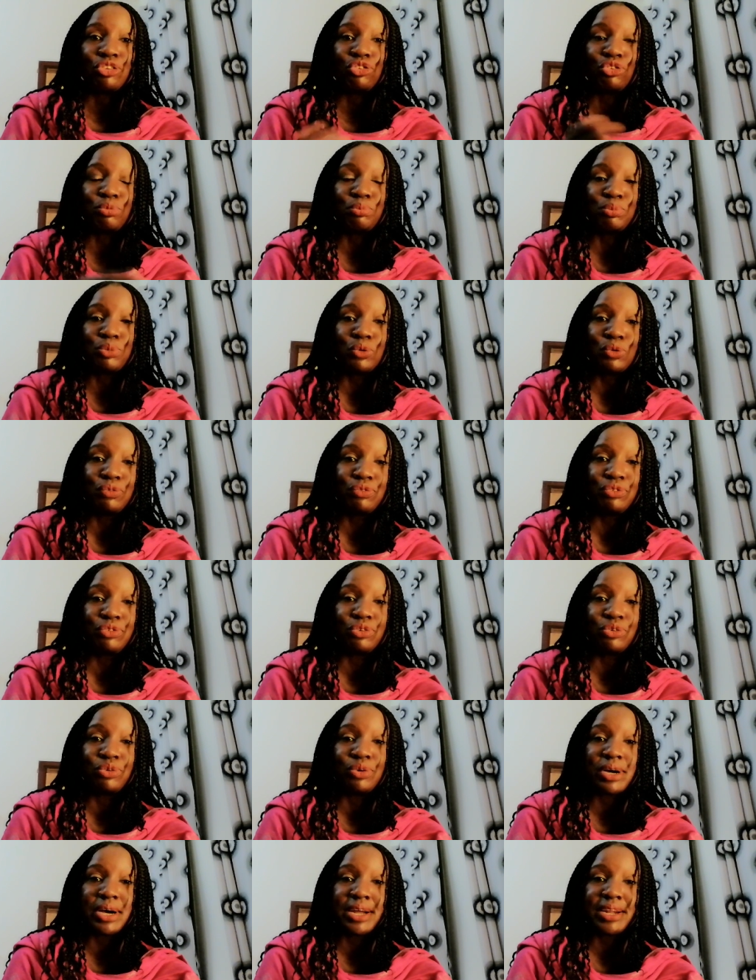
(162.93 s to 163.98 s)
to move
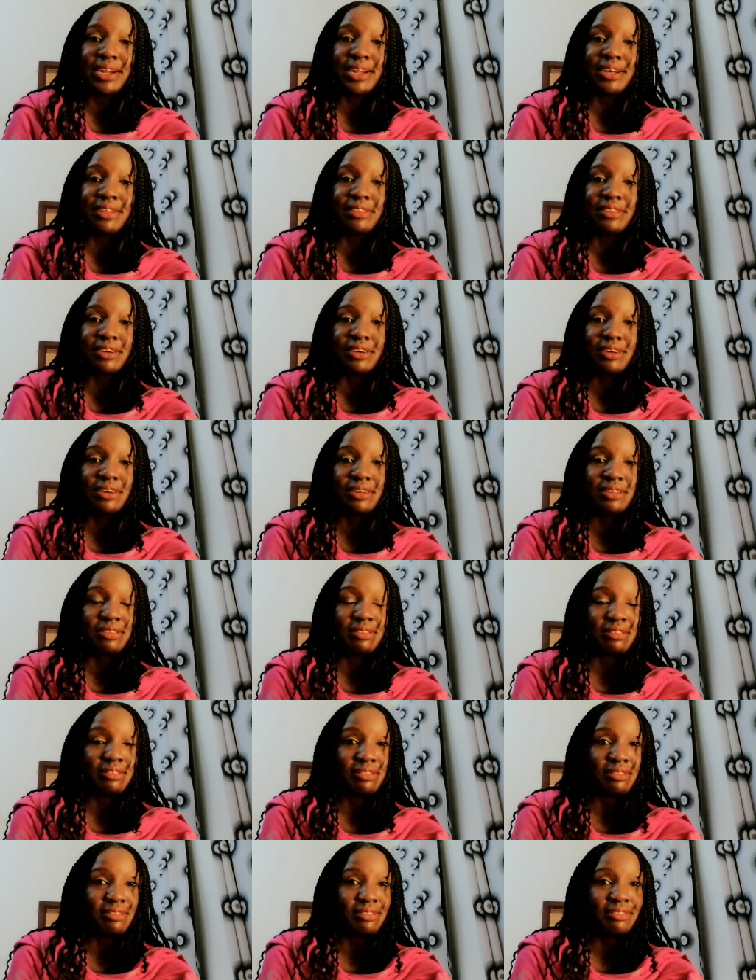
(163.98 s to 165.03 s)
to another
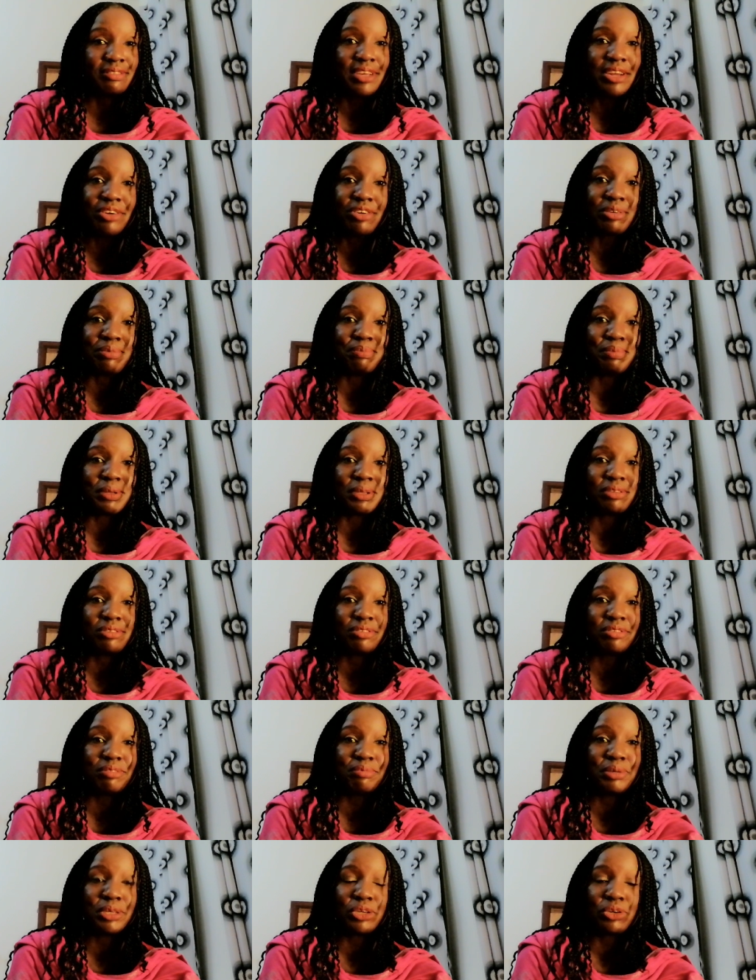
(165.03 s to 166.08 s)

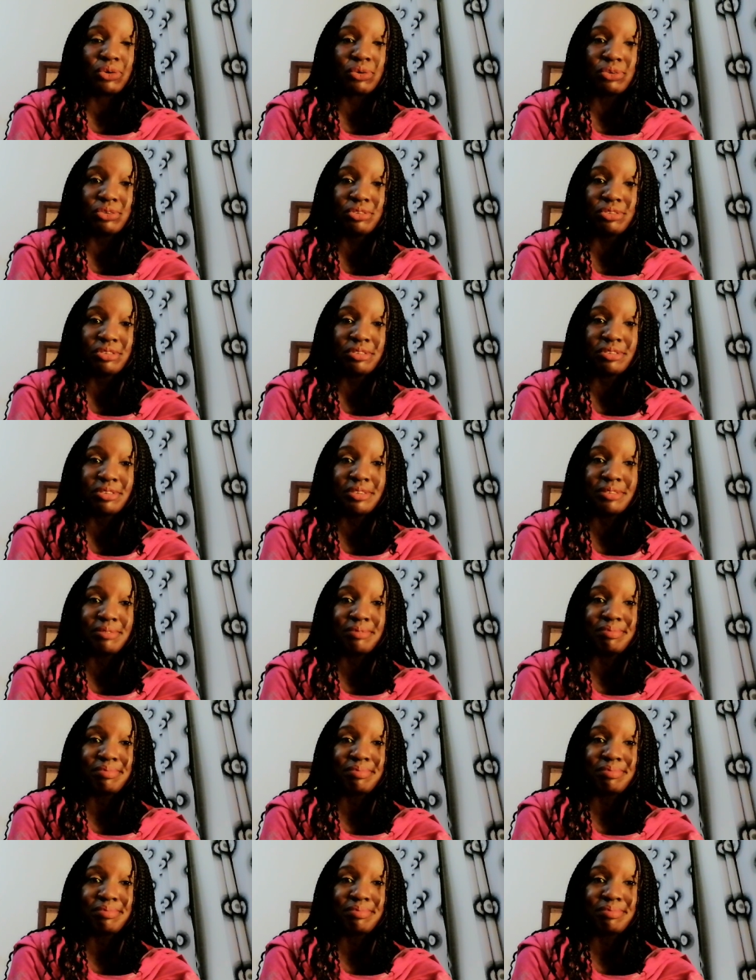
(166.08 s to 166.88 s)
therapist because